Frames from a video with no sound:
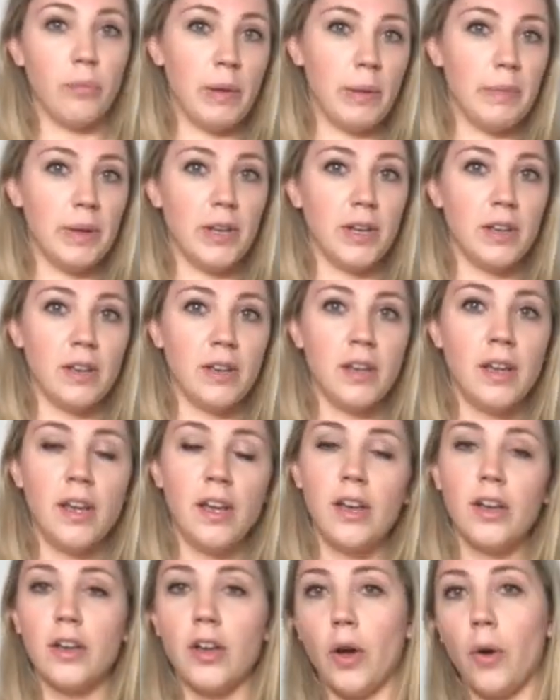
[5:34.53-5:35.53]
maybe
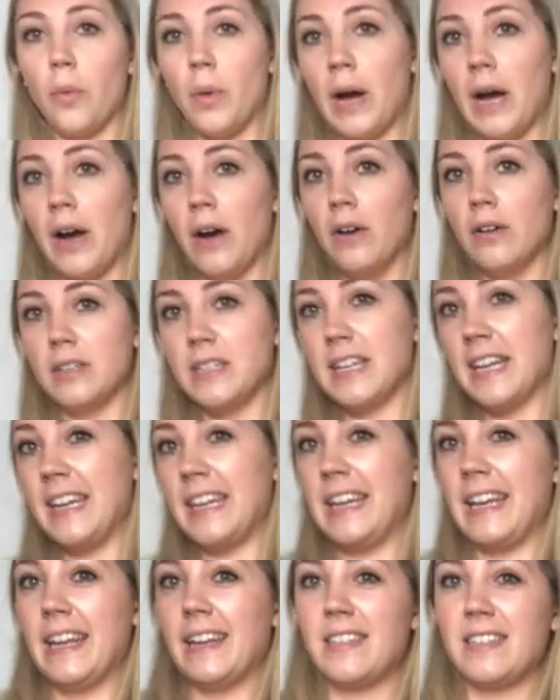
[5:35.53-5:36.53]
go out
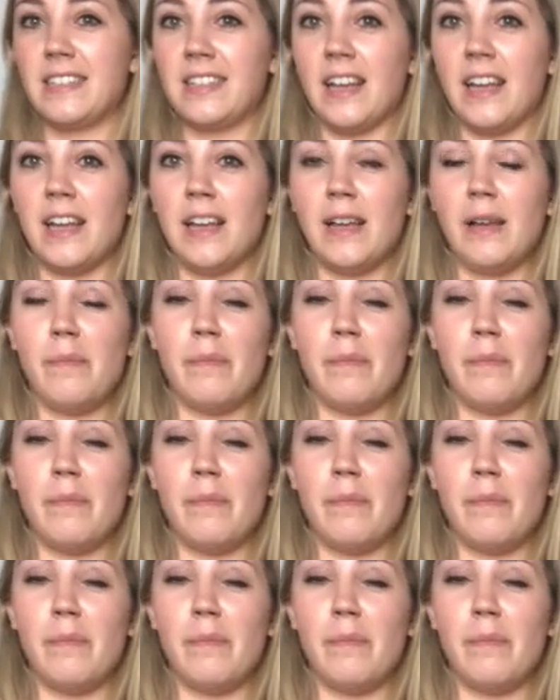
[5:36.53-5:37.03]
and get some